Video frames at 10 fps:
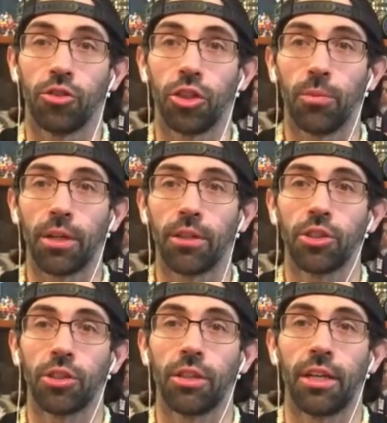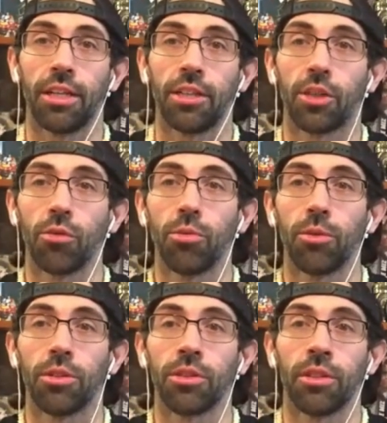Jim Biringer, NHL
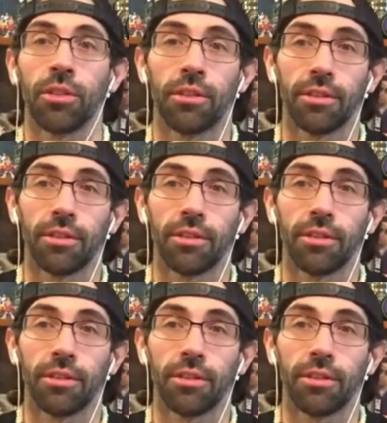Rumors.